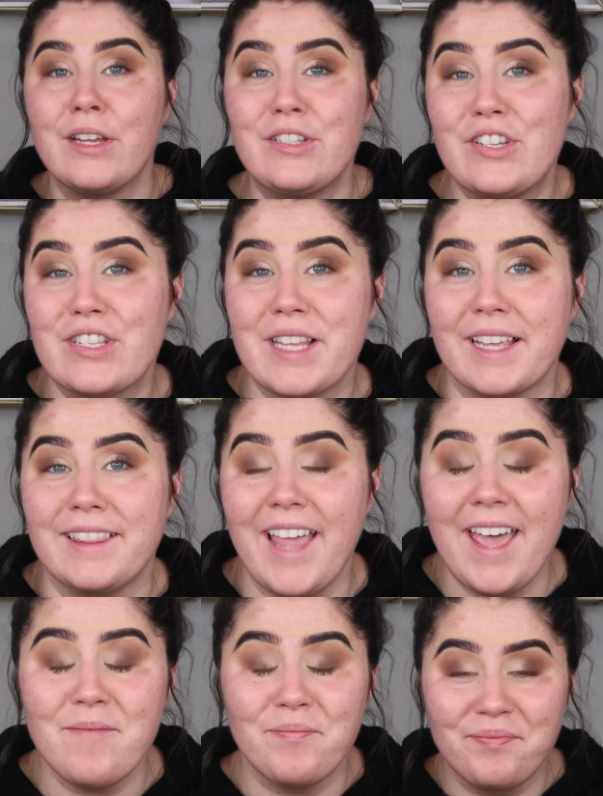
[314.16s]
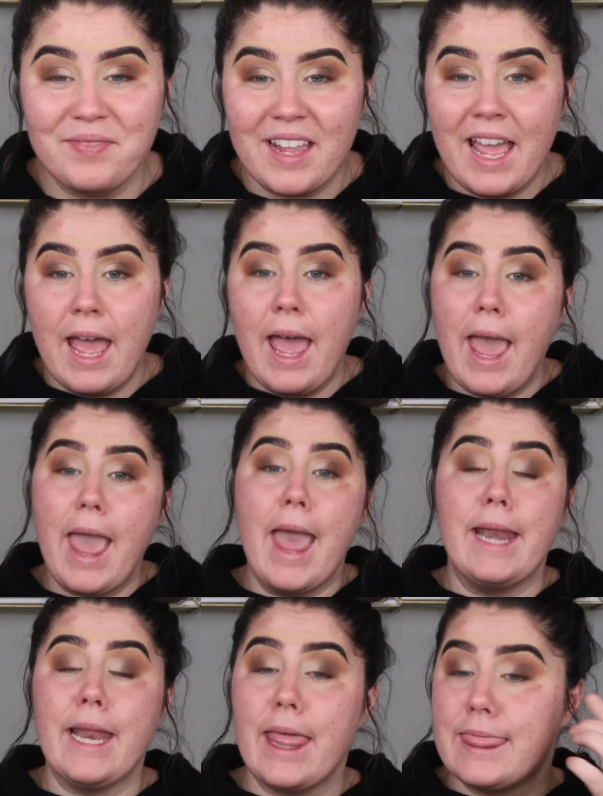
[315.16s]
Just like that.
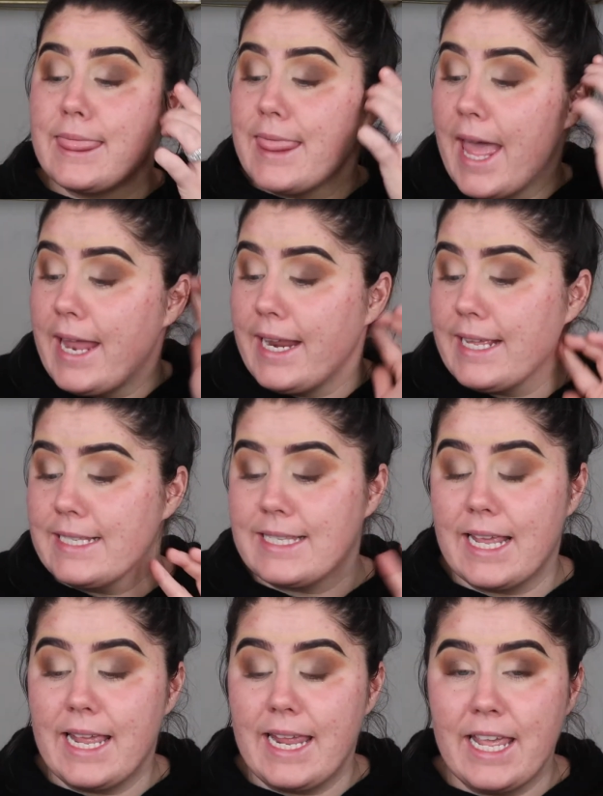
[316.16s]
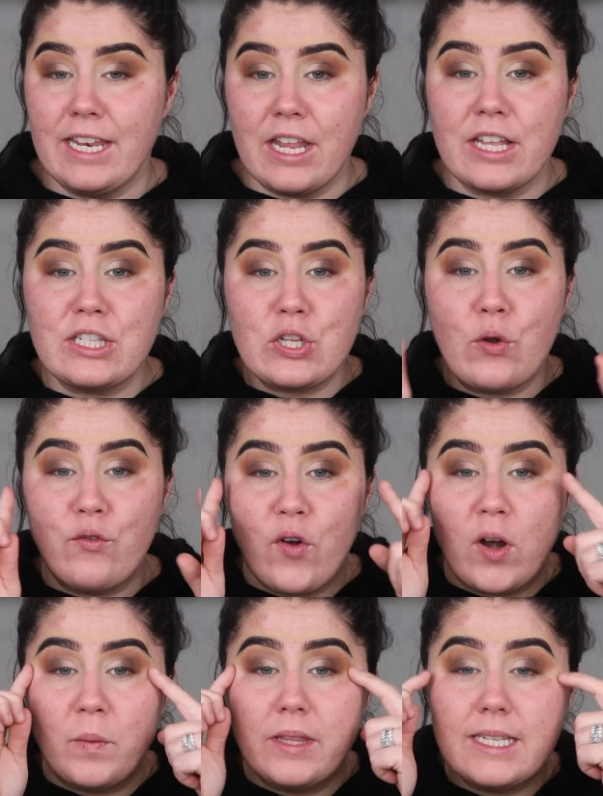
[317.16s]
And that is it so
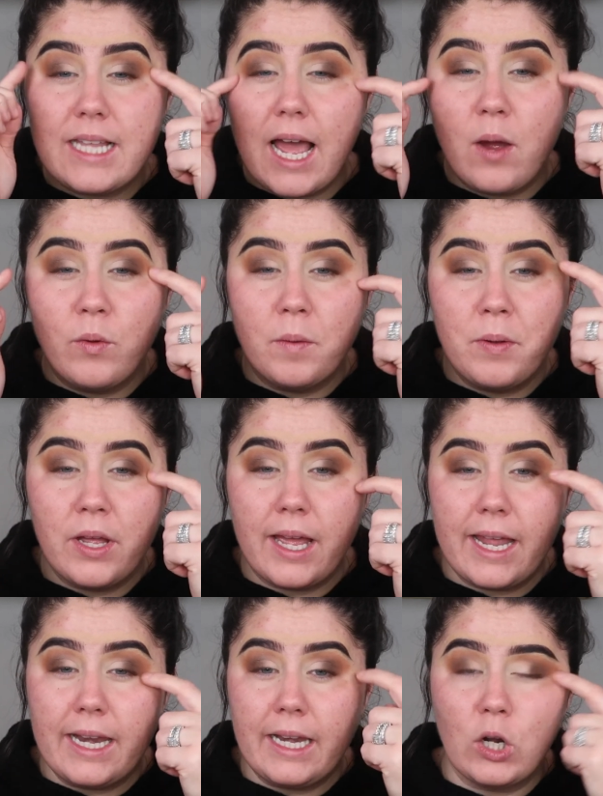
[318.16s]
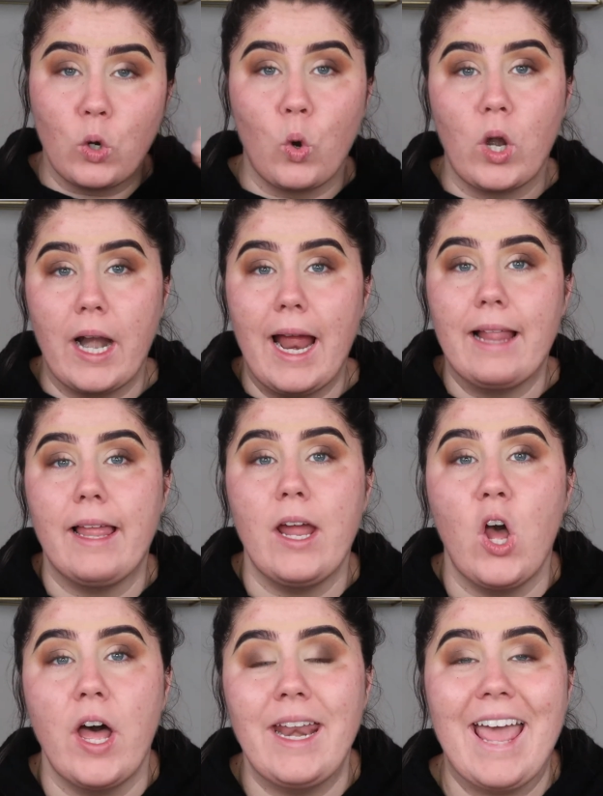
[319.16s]
far with this. I will put an inner corner highlight
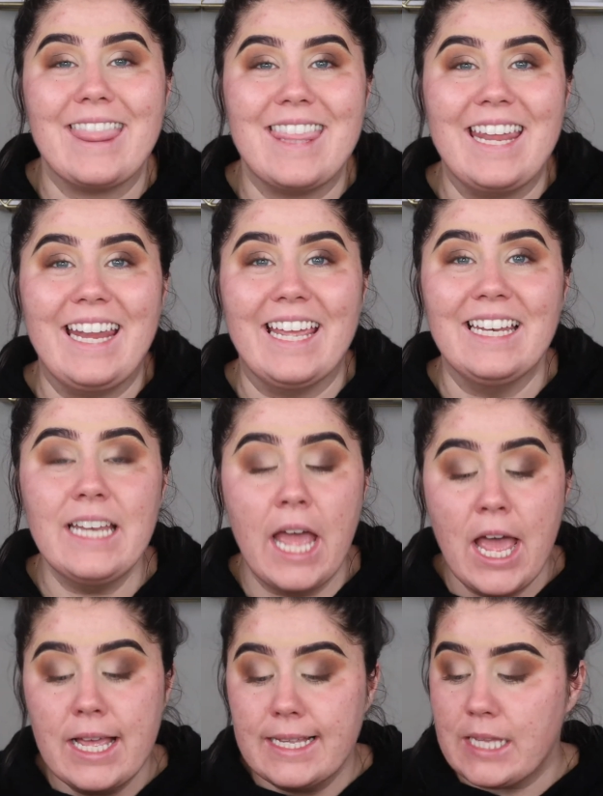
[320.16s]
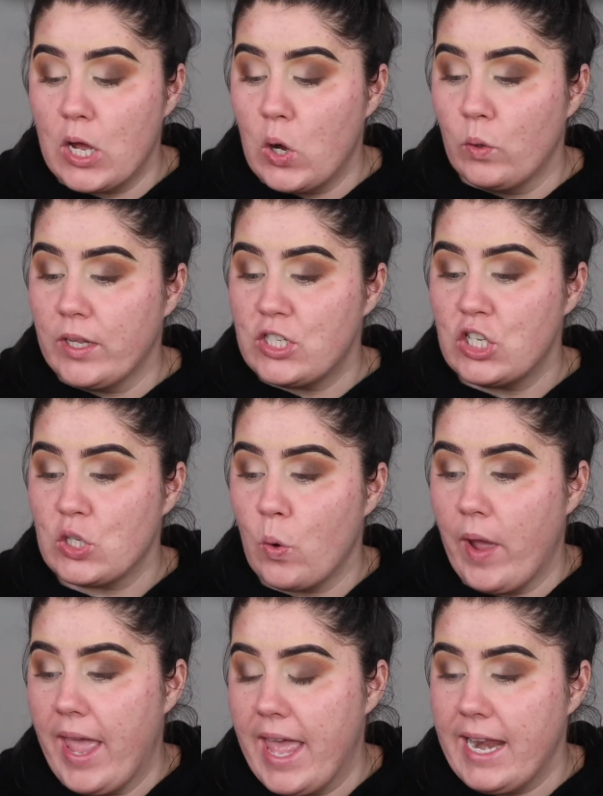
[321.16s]
on at the end. So let's just go
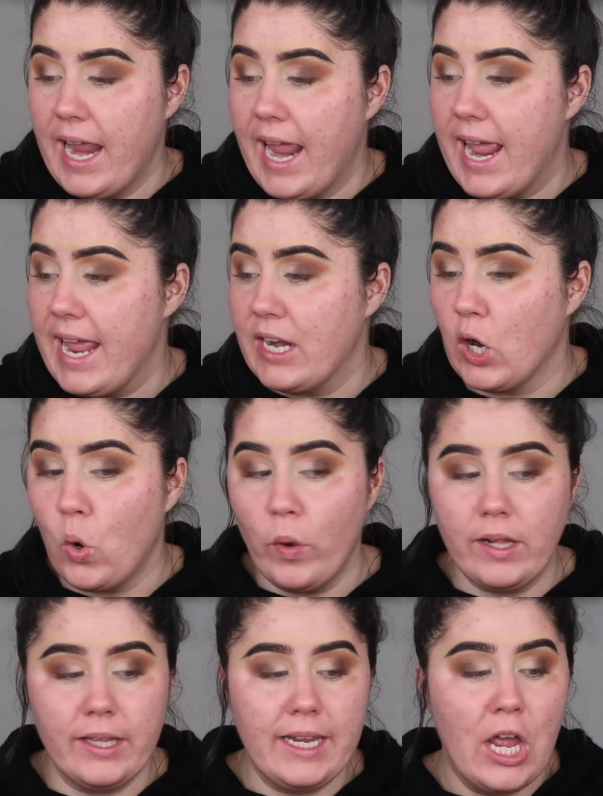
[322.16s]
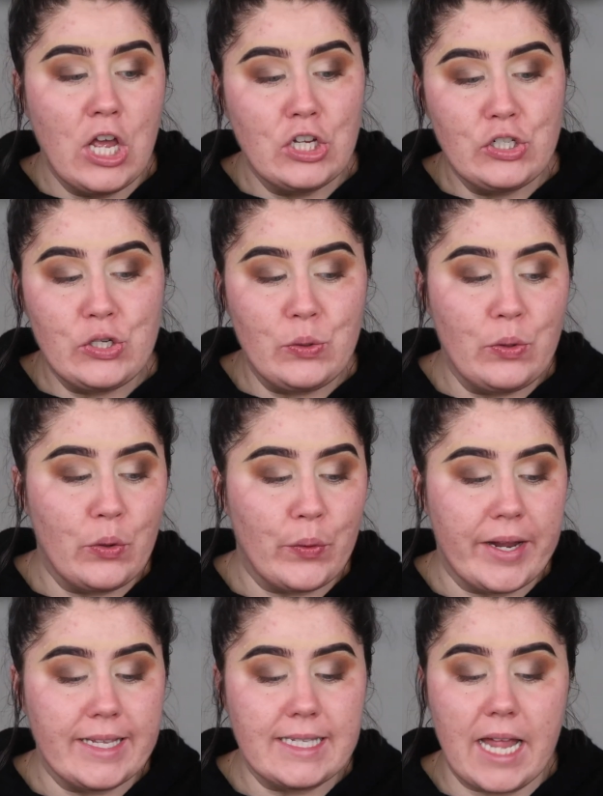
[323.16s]
ahead and quickly do the
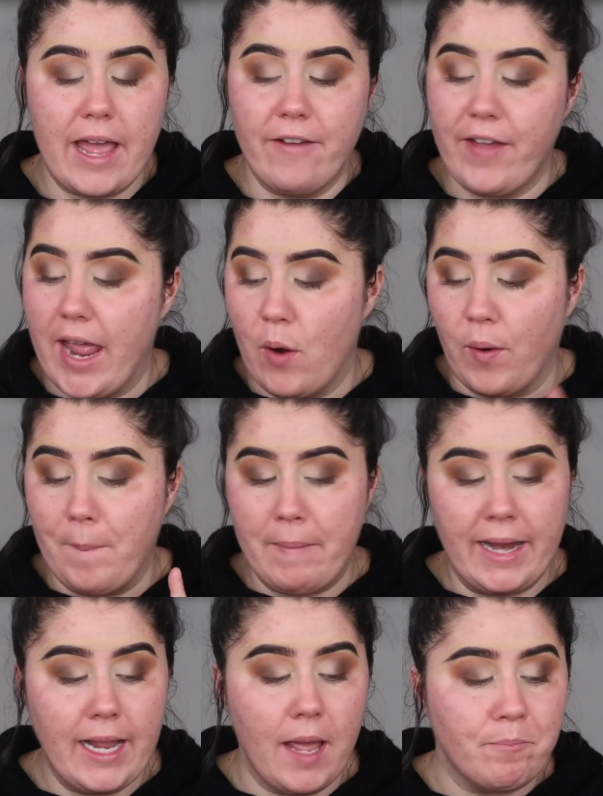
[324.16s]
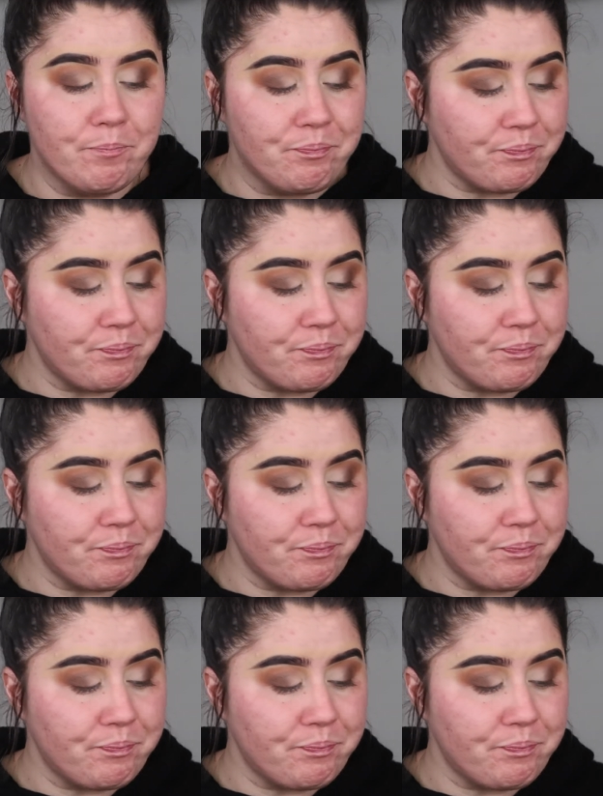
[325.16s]
rest of our makeup.